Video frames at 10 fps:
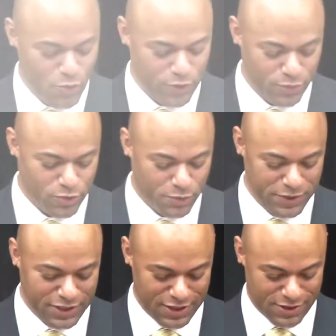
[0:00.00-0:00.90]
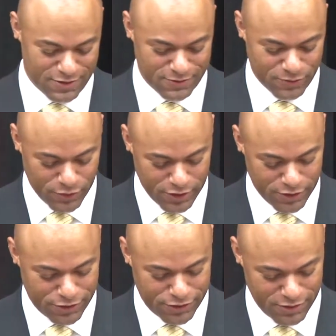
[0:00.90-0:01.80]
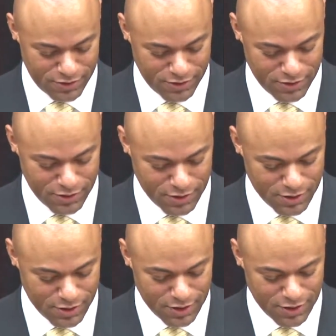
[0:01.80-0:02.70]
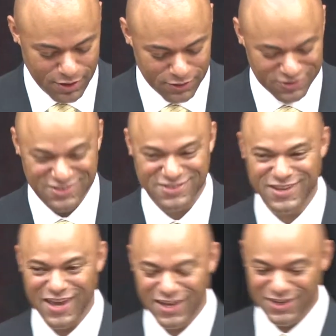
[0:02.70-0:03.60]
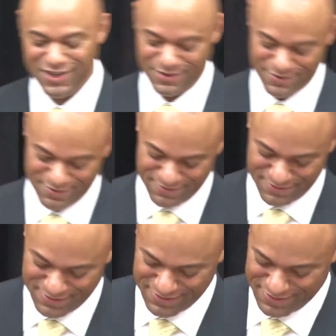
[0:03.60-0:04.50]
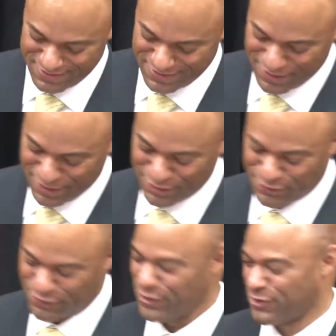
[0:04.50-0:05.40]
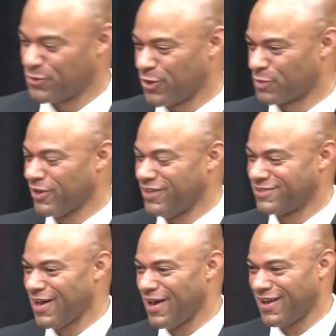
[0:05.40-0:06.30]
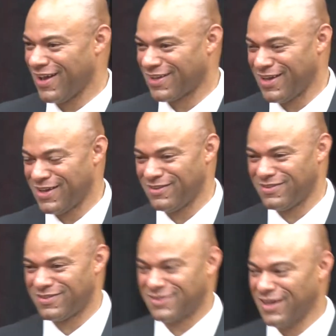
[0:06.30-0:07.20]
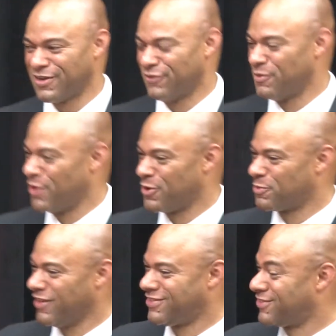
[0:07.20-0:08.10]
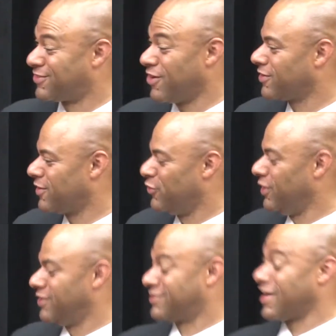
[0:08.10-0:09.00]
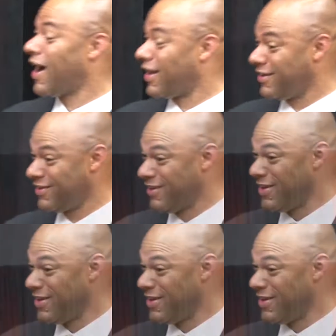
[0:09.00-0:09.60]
we will begin with sustaining a diverse workplace. And I can't think of a better place to start than Rita Scott,